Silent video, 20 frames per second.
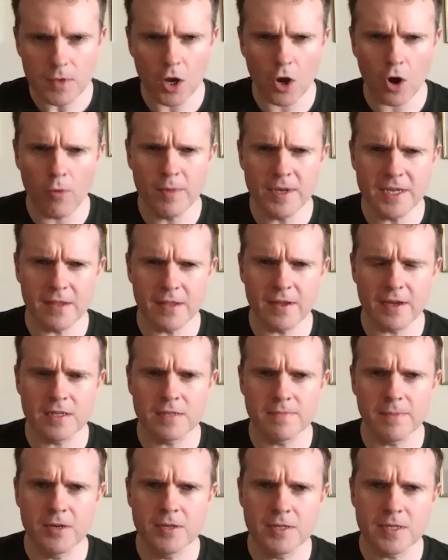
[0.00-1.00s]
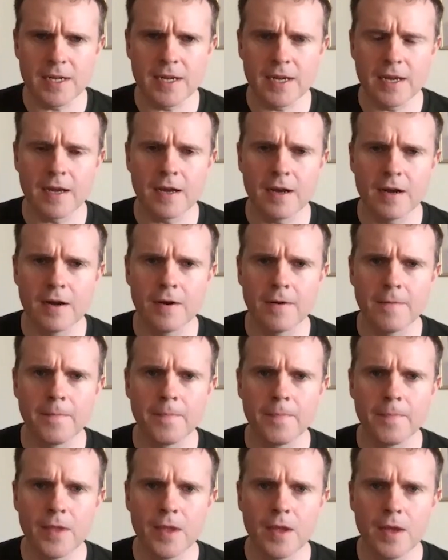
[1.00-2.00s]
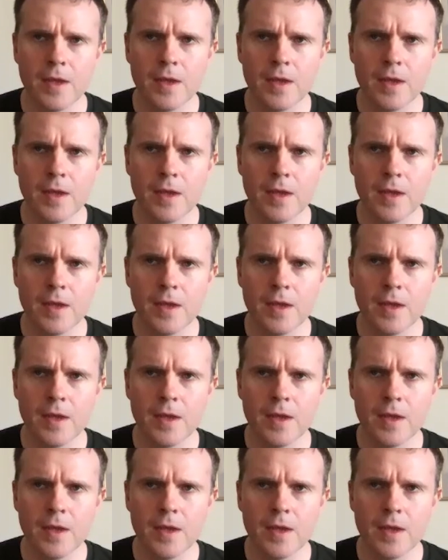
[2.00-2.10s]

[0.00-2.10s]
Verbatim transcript: comedy things mostly um,